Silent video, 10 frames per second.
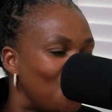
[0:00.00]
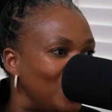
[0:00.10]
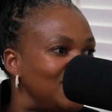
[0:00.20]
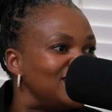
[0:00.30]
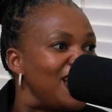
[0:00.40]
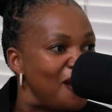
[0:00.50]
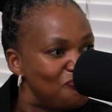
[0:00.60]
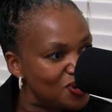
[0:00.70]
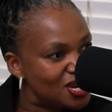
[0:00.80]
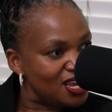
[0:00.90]
what is
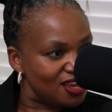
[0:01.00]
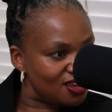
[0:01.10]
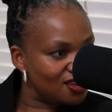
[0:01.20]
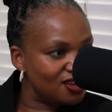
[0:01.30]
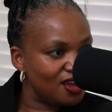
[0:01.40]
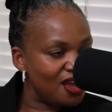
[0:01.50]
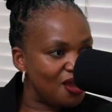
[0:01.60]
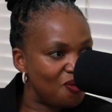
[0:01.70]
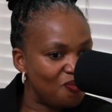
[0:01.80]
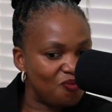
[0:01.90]
happening
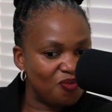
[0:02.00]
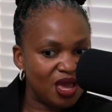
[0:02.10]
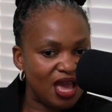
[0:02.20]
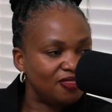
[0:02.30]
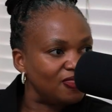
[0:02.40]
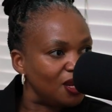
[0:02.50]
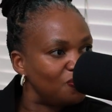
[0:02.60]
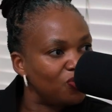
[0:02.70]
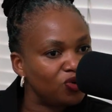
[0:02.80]
at that